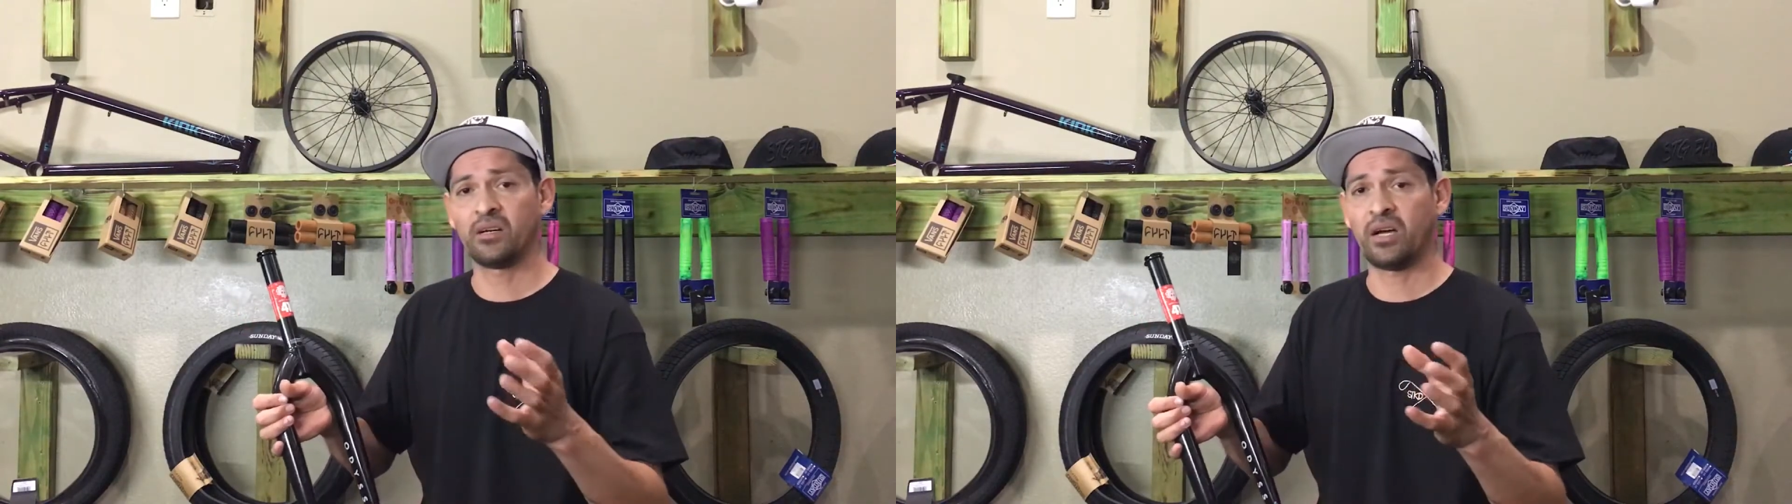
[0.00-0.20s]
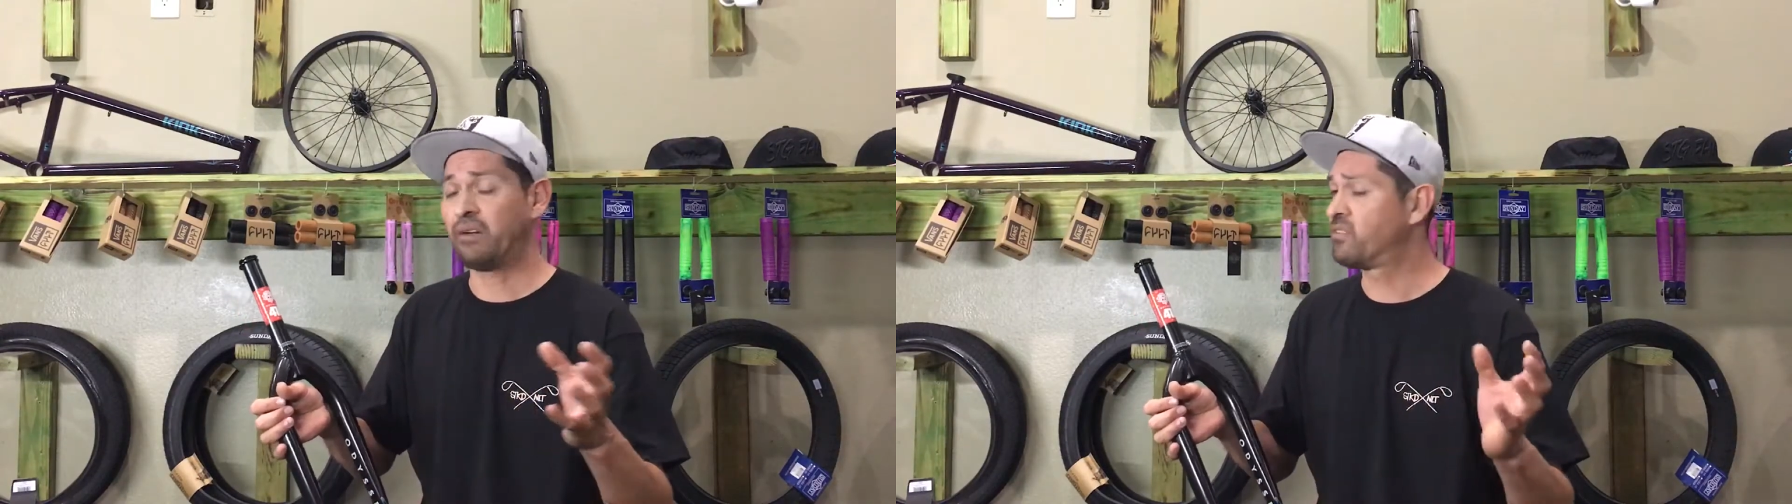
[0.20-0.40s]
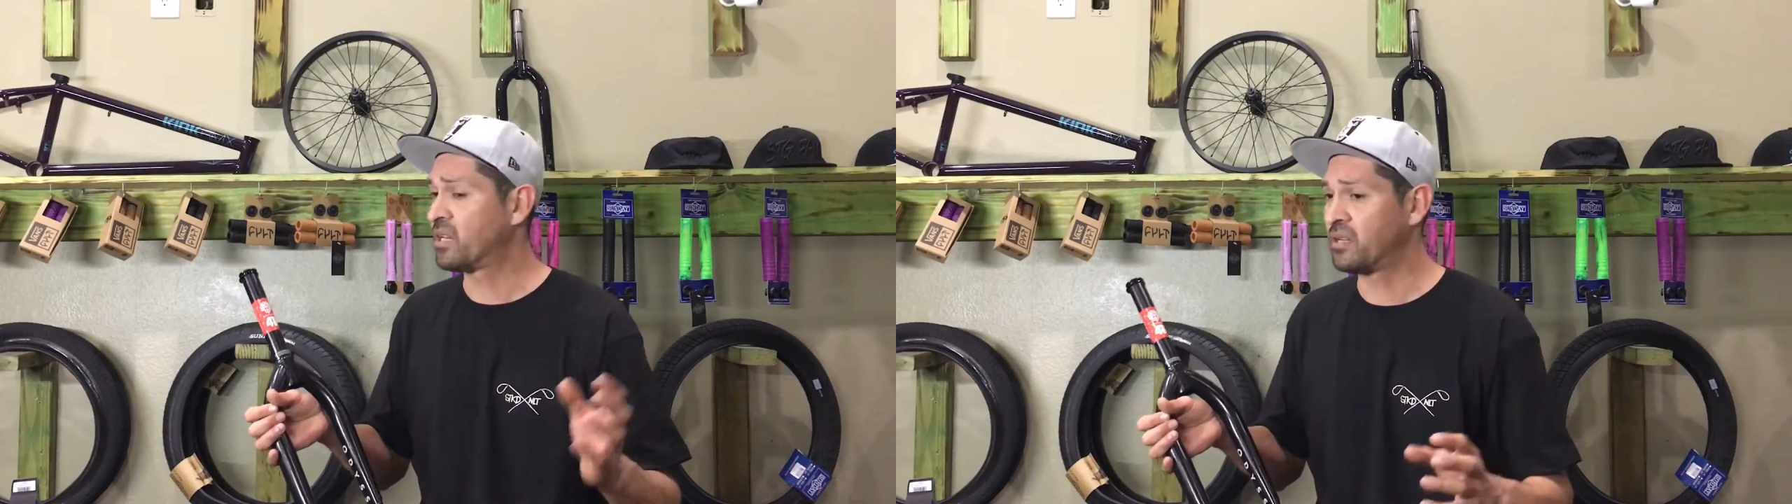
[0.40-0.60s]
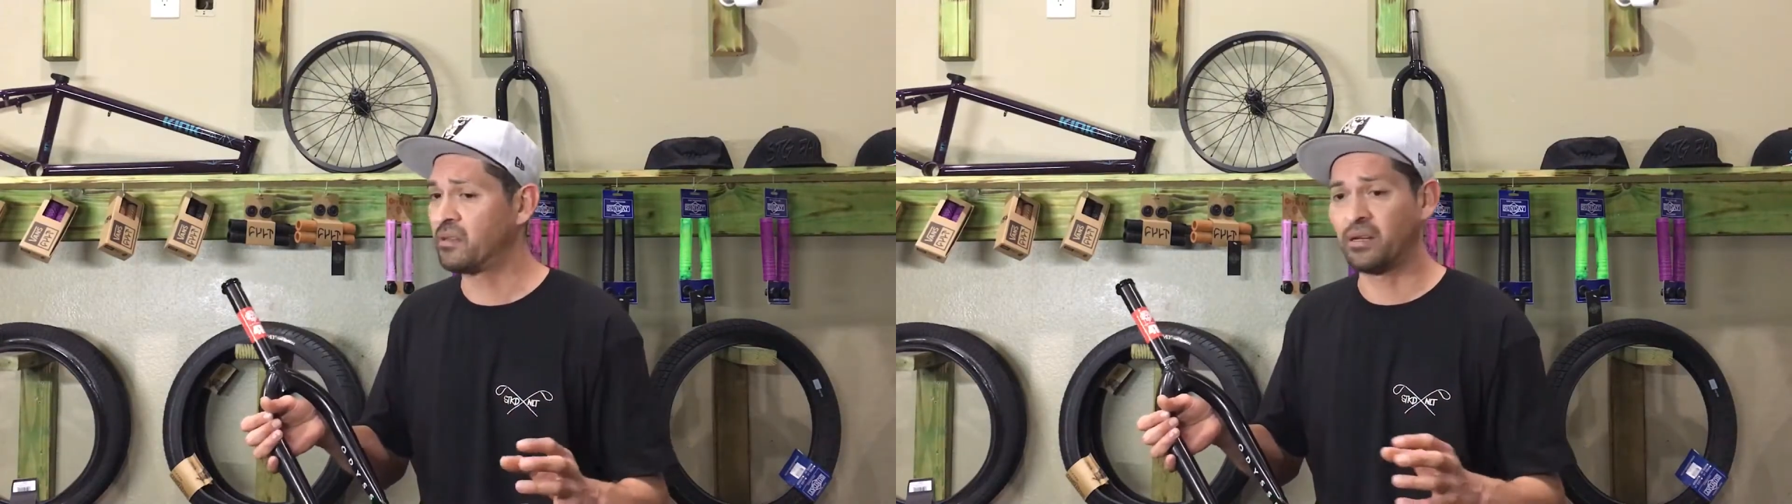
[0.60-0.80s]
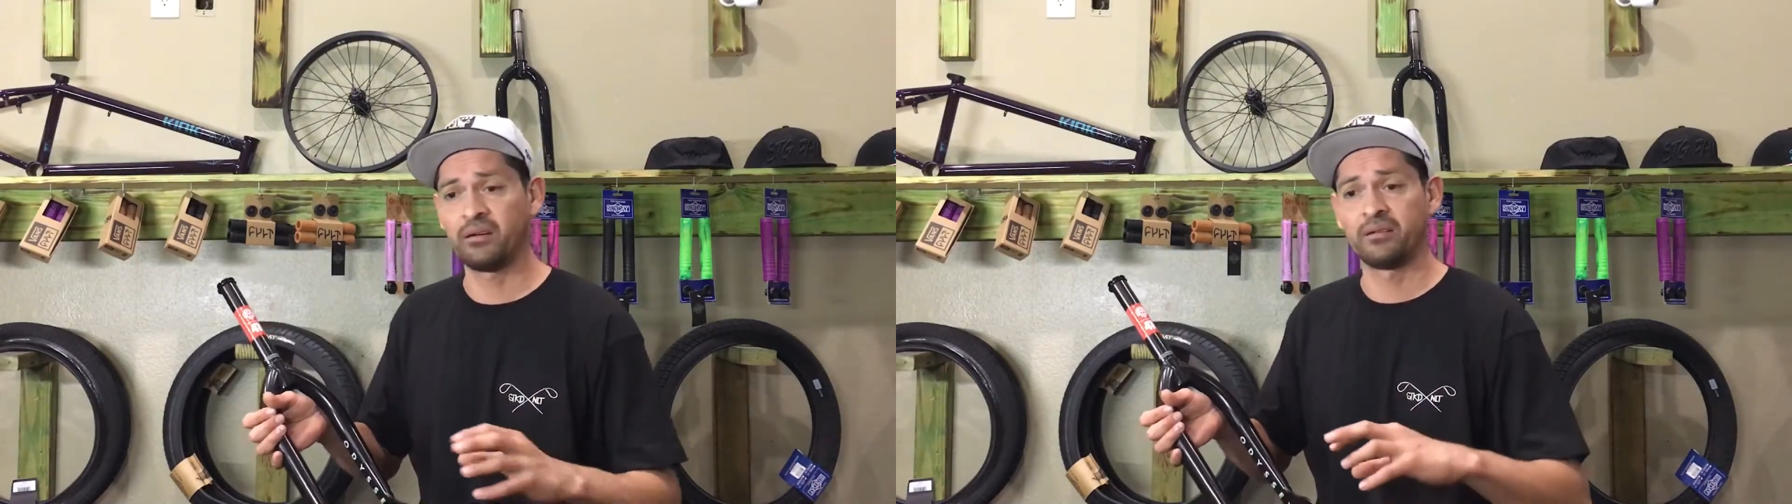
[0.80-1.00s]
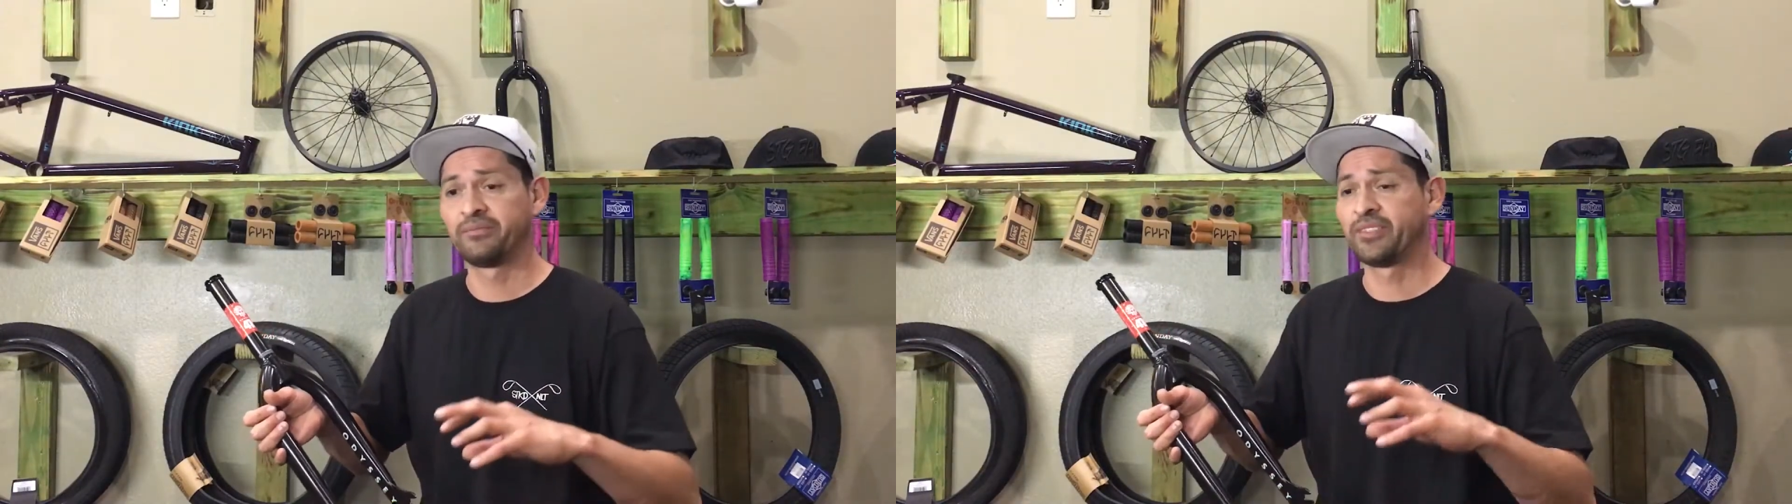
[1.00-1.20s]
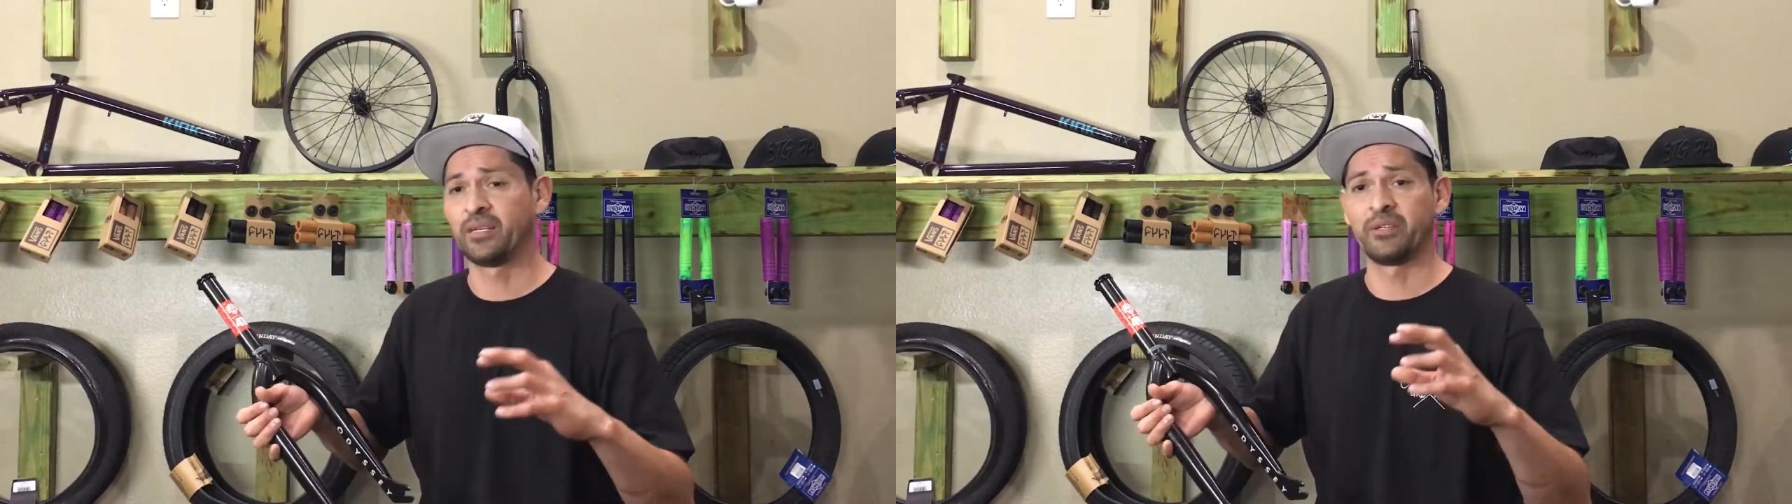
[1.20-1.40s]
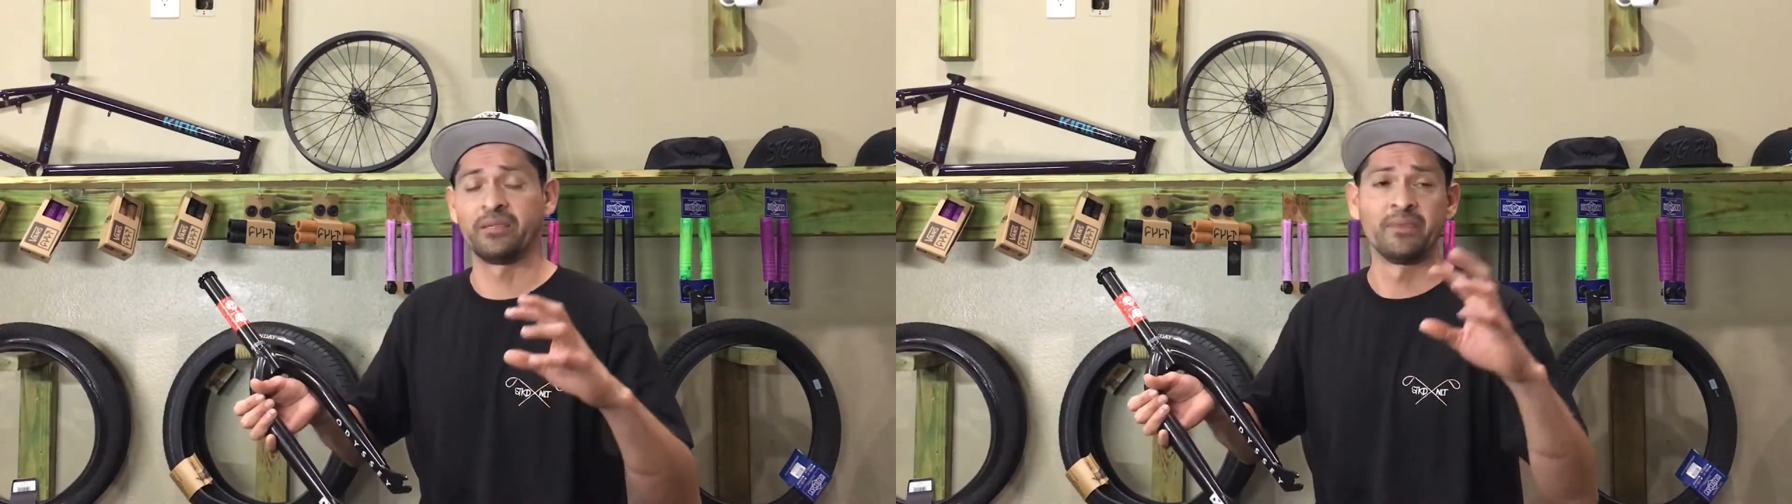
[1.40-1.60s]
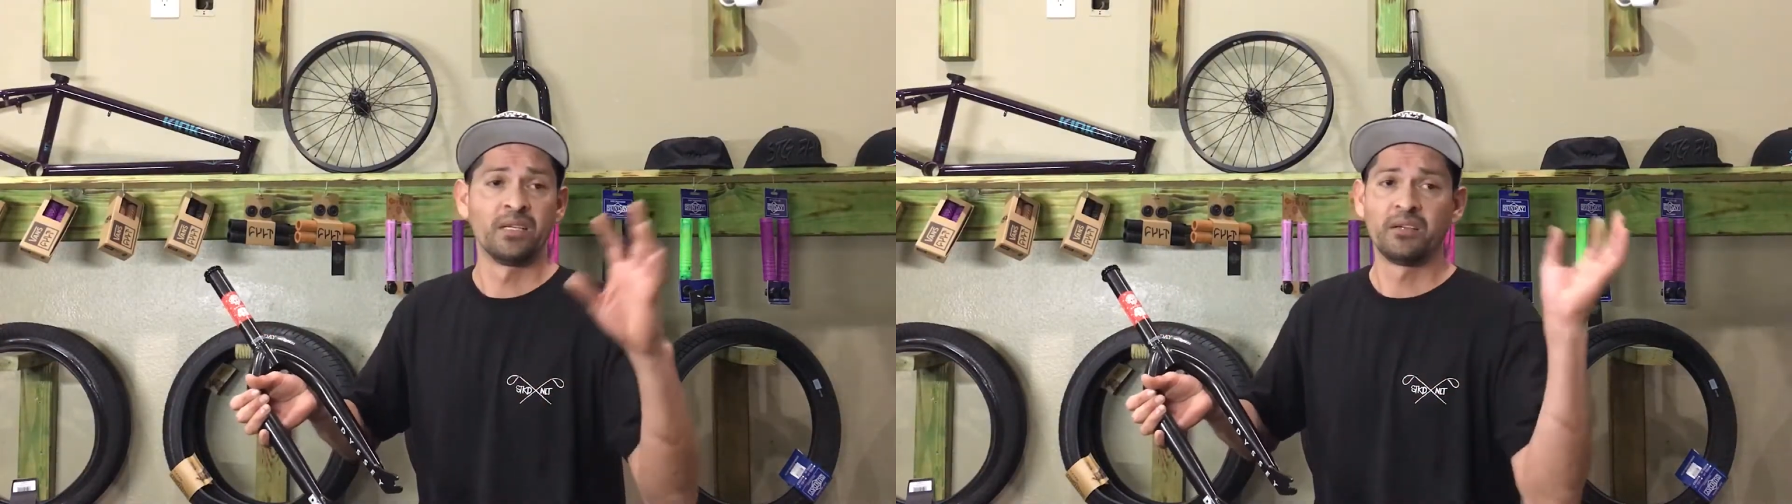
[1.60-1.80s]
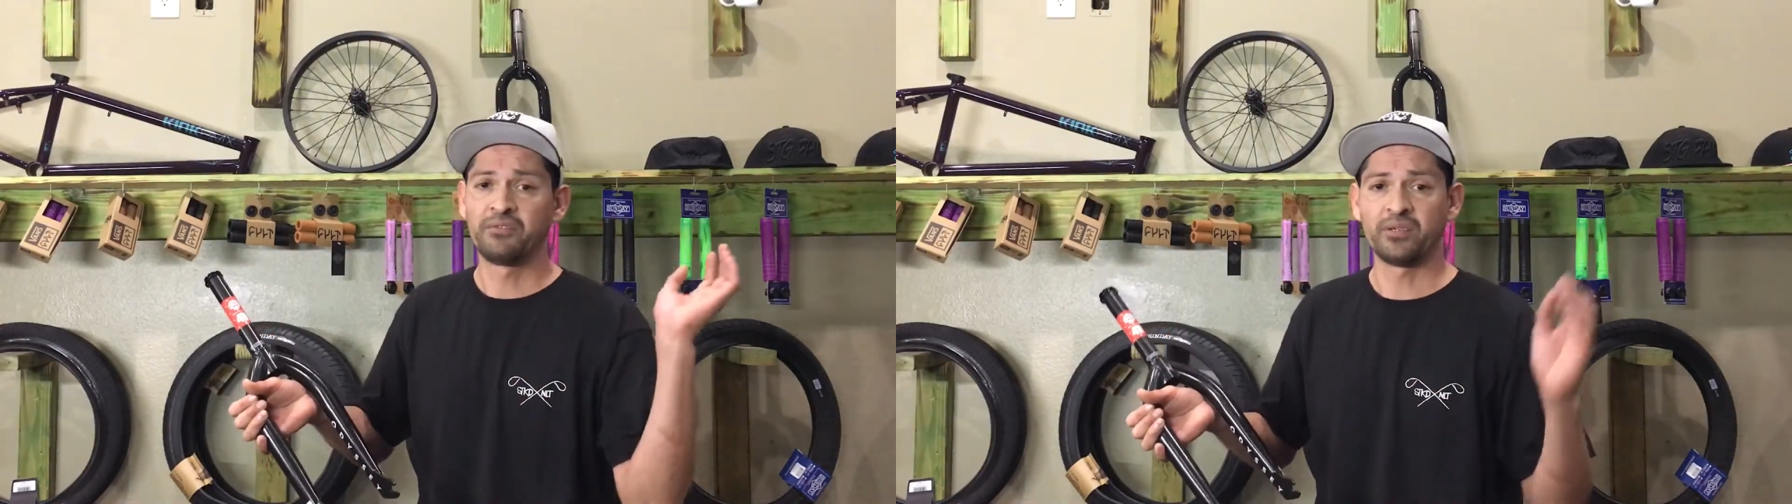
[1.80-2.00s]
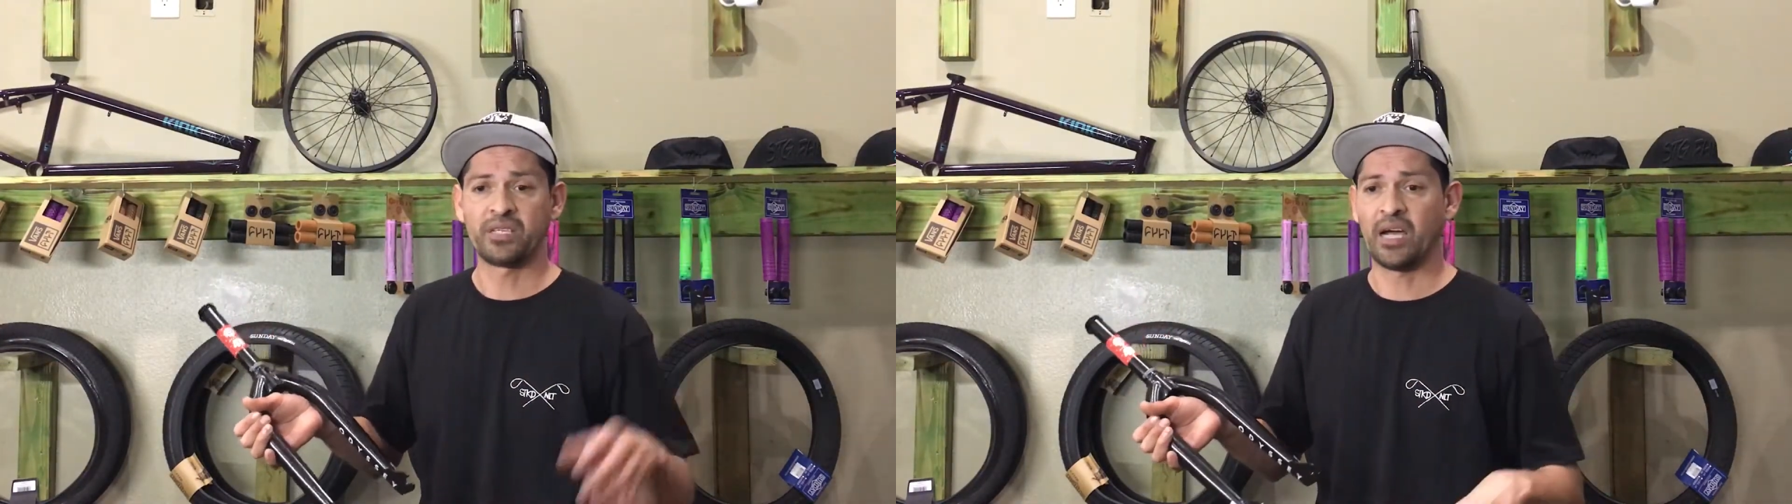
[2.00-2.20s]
I've done it, a few